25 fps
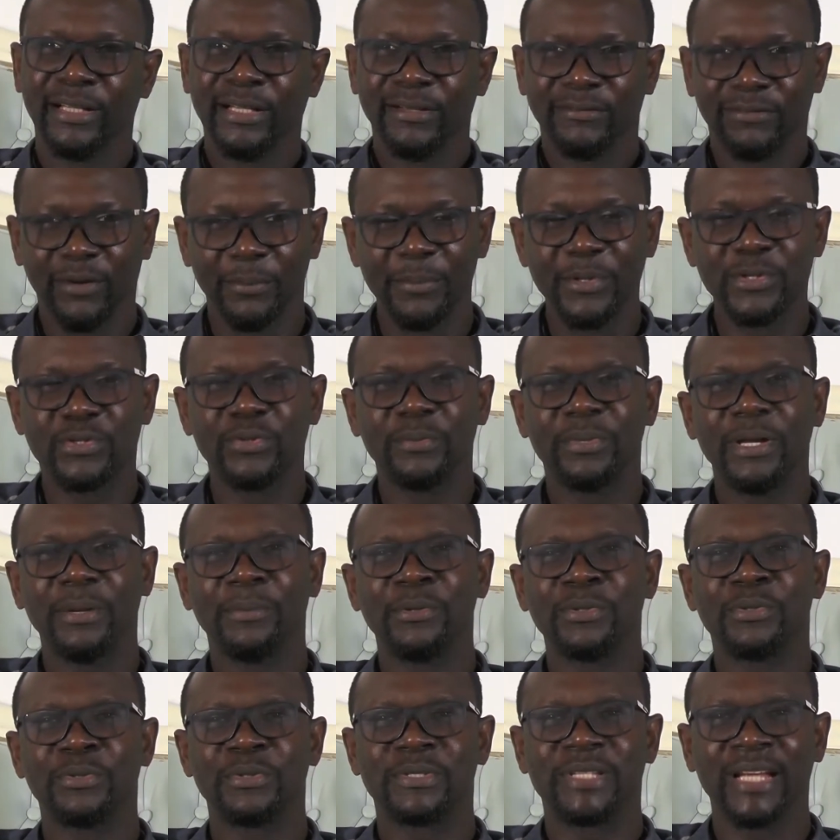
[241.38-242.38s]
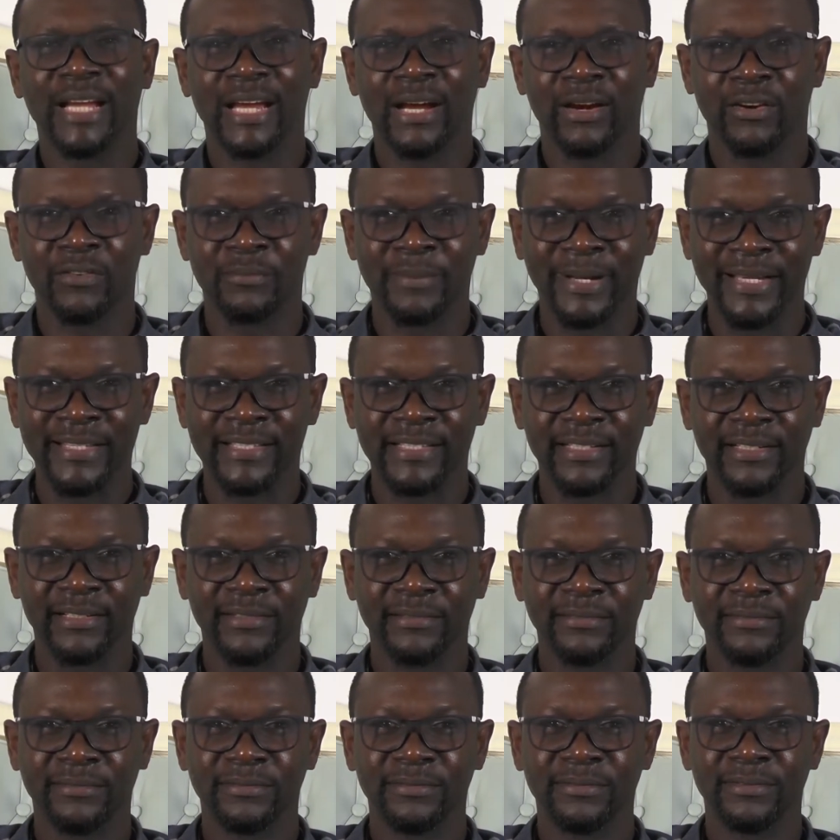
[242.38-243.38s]
for me to be able to take care of
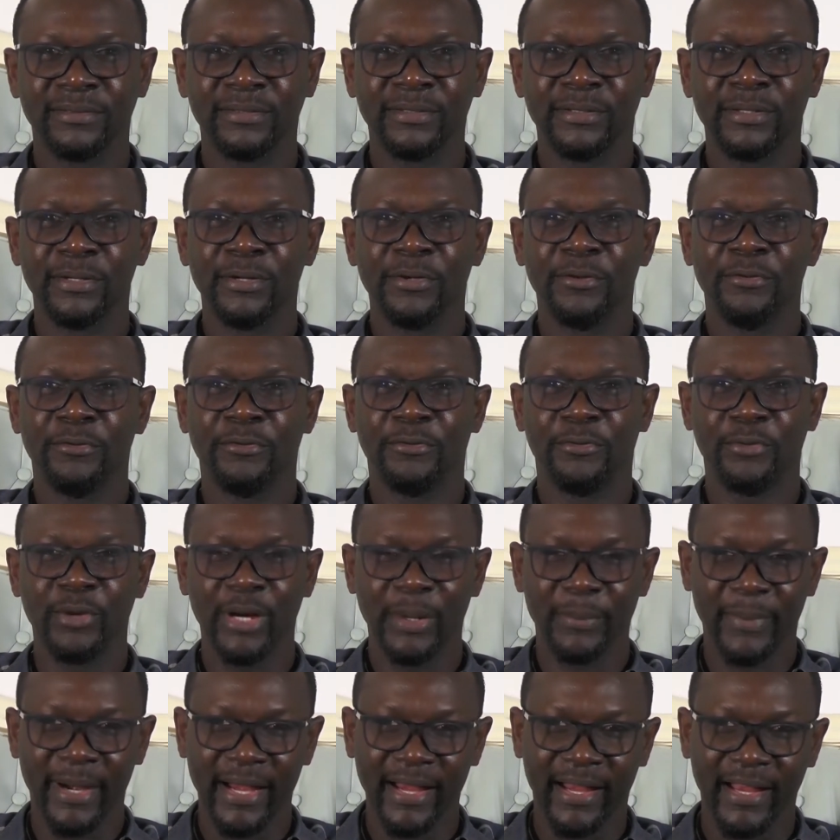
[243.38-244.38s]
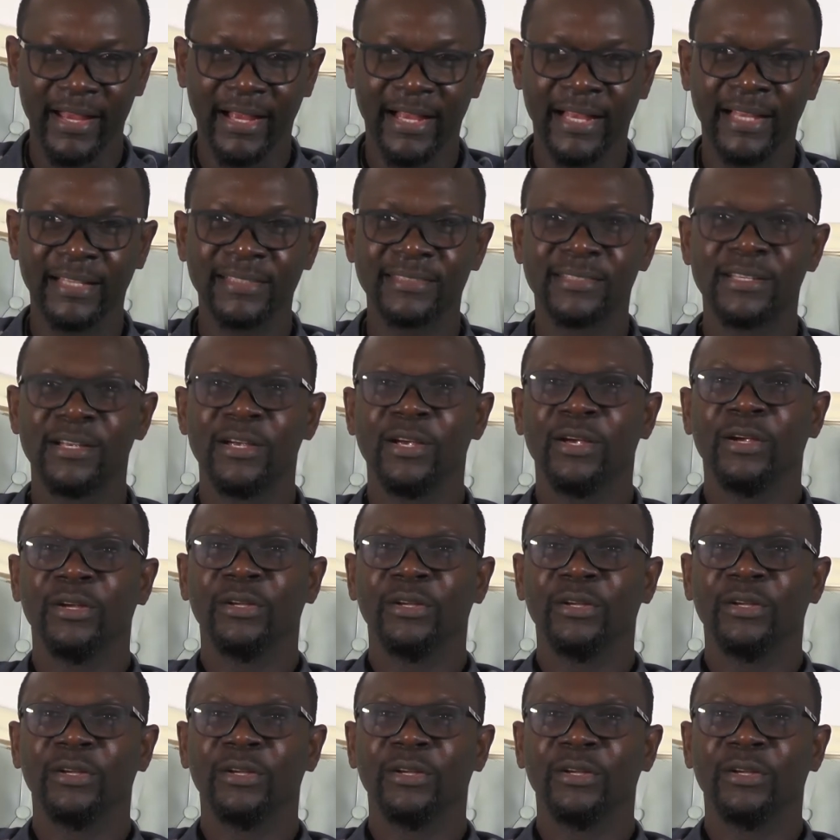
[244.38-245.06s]
myself, fuel my cars,